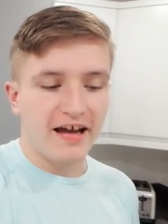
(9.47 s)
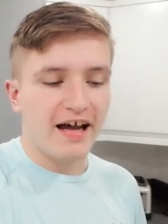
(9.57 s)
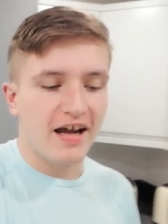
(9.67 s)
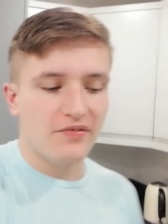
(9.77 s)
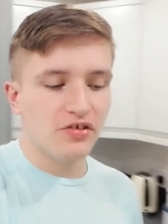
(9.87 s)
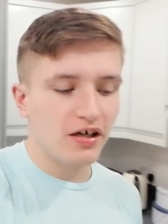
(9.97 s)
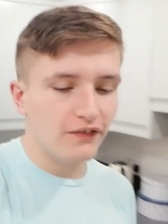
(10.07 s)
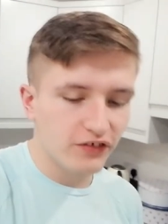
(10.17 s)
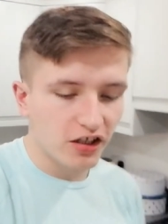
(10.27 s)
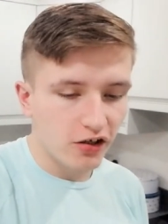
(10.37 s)
I have
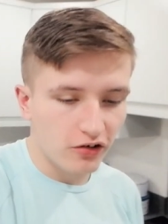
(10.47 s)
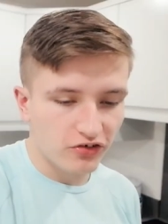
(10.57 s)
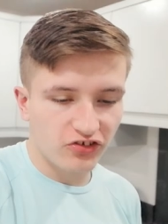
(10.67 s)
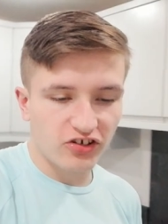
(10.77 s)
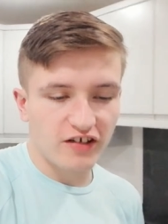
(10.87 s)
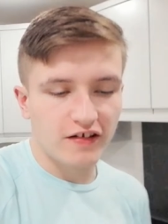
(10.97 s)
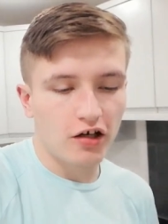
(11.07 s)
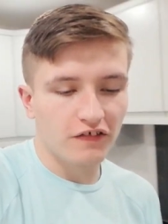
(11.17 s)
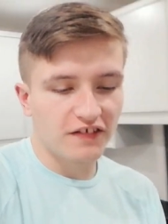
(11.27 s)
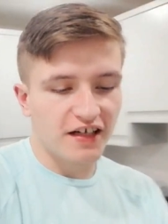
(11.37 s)
not vlogged at
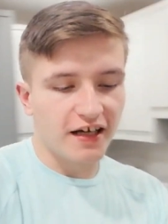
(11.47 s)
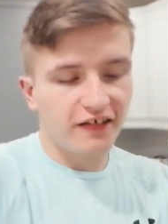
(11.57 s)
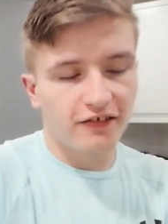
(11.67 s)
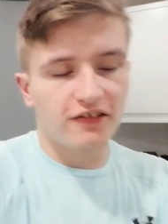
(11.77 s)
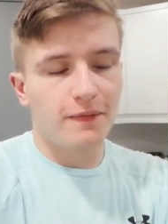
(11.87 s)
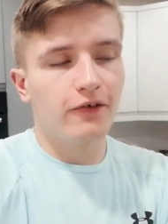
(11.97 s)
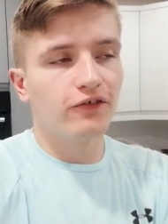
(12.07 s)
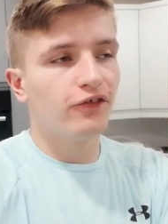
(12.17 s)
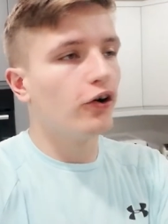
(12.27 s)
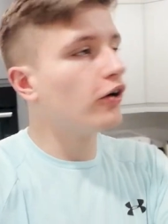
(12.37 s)
all today, so it's about
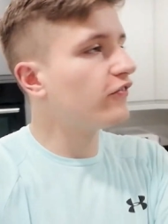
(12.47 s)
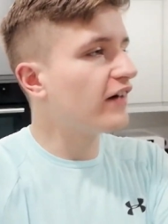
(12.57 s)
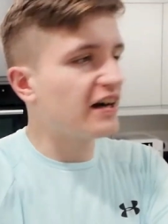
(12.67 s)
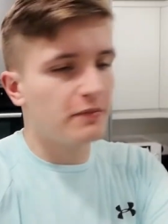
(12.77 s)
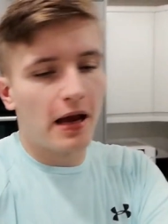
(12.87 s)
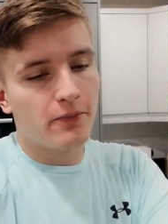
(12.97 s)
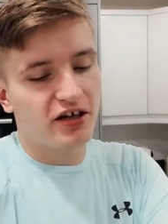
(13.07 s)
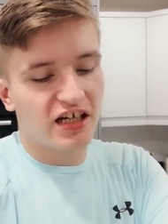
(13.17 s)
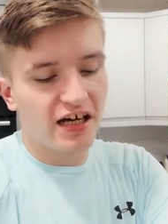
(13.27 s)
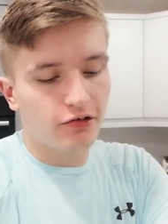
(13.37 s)
4 or 5 pm
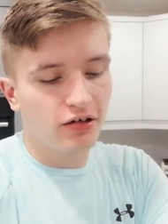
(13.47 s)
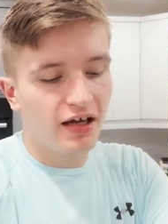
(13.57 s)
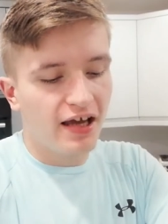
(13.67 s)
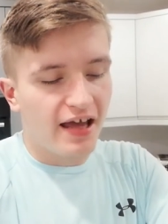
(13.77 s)
right now,